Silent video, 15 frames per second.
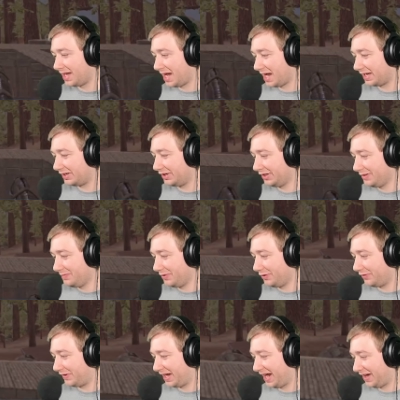9. Good
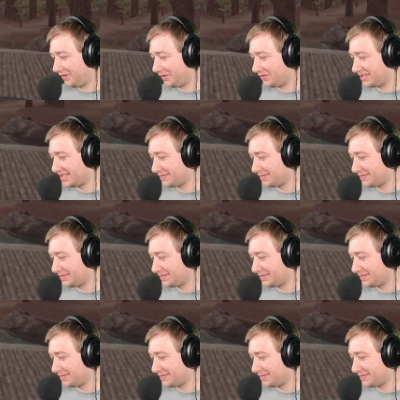move, Kyro.